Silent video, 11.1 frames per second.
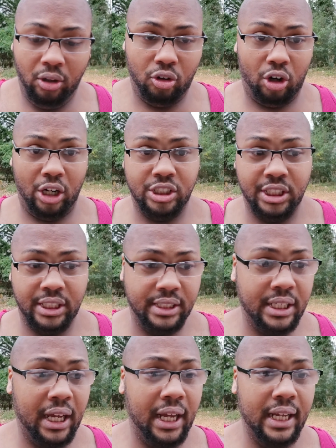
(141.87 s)

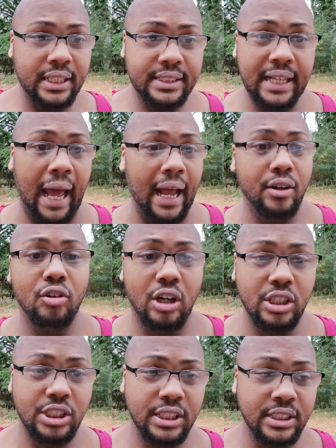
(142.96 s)
crunches, side
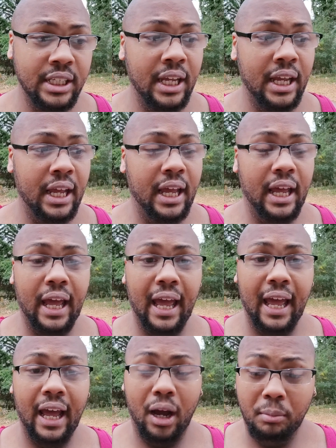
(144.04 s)
crunches,
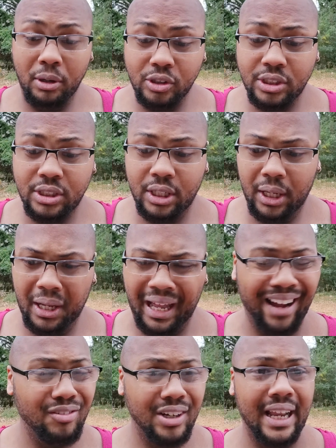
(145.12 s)
almost
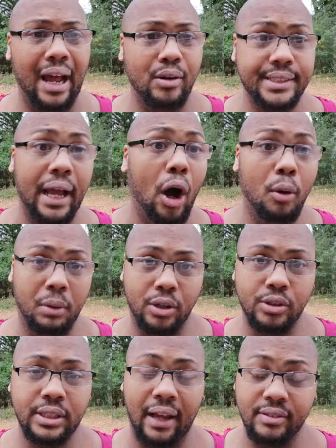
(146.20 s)
every day. I'll say
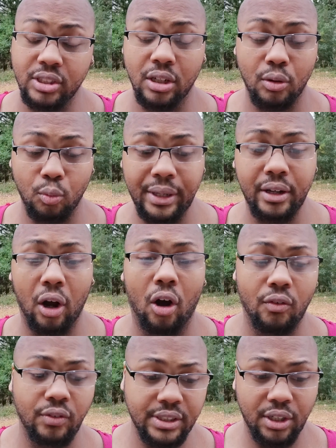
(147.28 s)
almost. I took a week
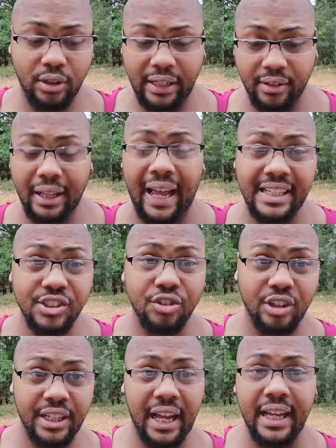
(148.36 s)
off until like the last
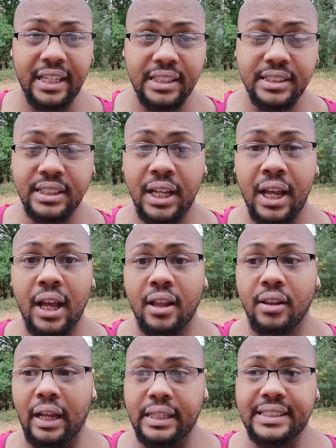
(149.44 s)
three days
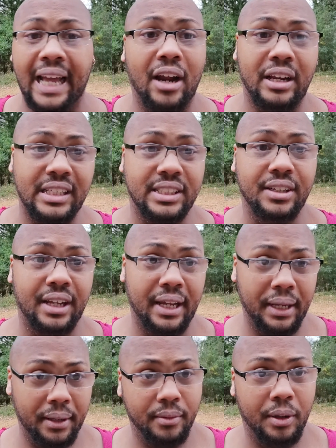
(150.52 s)
like Saturday,
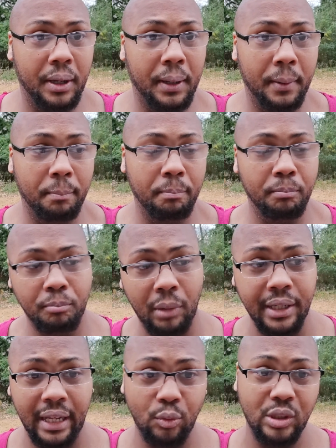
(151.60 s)
Sunday, and
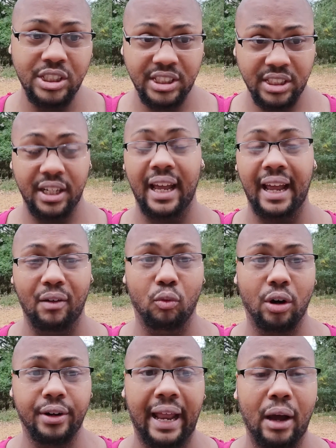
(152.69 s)
Monday, which is today, I've
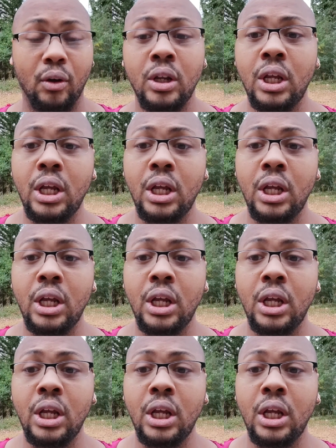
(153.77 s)
worked out.